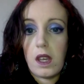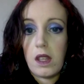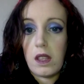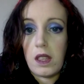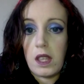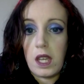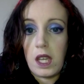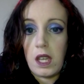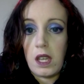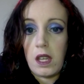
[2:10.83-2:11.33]

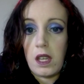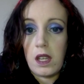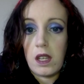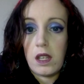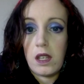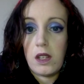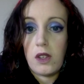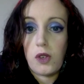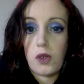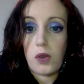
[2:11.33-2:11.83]
the
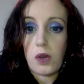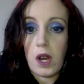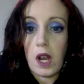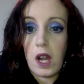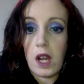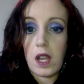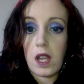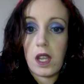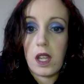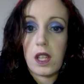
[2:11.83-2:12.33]

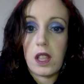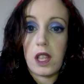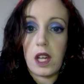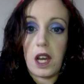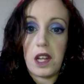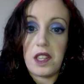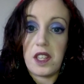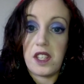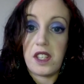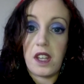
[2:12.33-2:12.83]
track
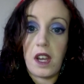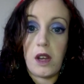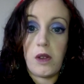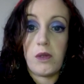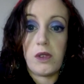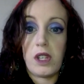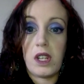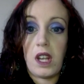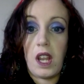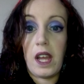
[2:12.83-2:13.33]
that the
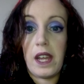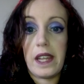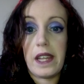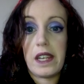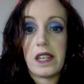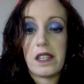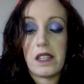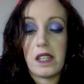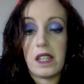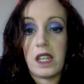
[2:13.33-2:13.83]
sound and
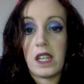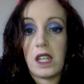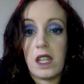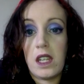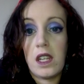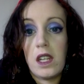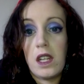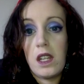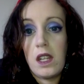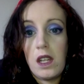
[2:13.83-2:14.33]
lighting
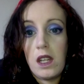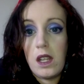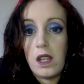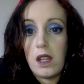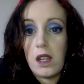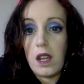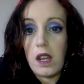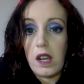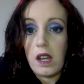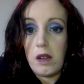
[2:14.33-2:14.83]

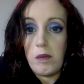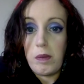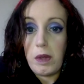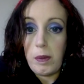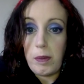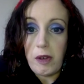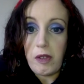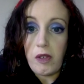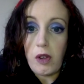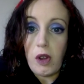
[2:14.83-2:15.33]

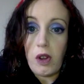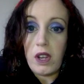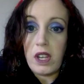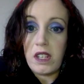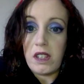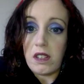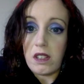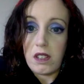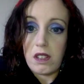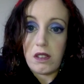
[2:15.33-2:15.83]
people have got
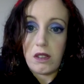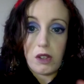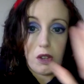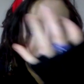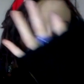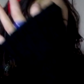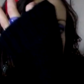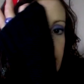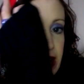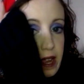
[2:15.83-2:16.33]
is
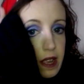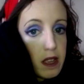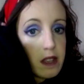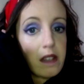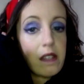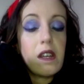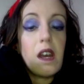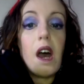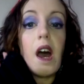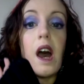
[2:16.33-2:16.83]

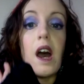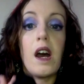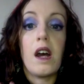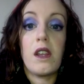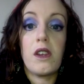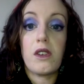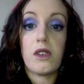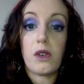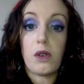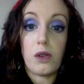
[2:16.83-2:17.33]
correct
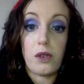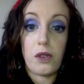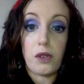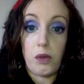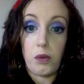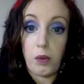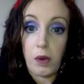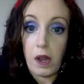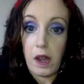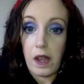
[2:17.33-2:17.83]
and also
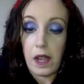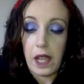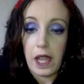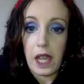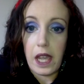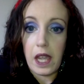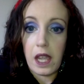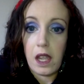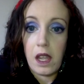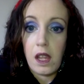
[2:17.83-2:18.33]

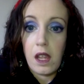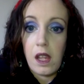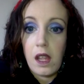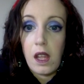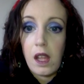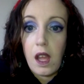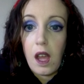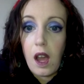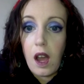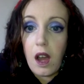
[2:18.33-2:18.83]
working.
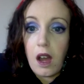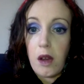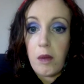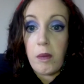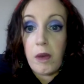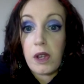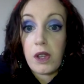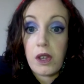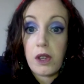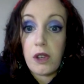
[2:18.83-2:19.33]

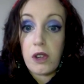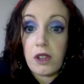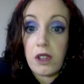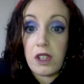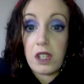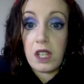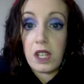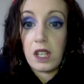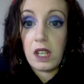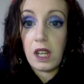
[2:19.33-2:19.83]
A
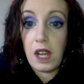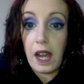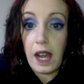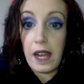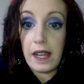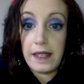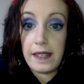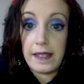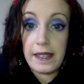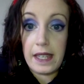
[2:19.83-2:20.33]
good
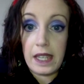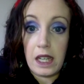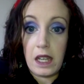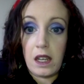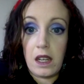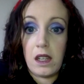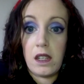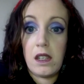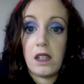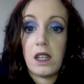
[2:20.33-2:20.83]

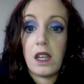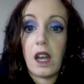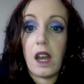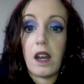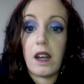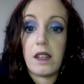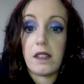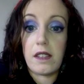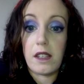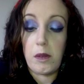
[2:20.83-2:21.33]
idea
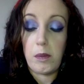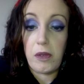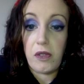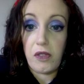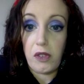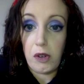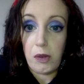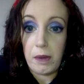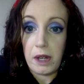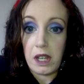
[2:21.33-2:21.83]
as a
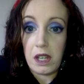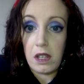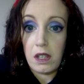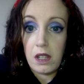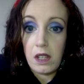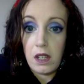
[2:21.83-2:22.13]
performer,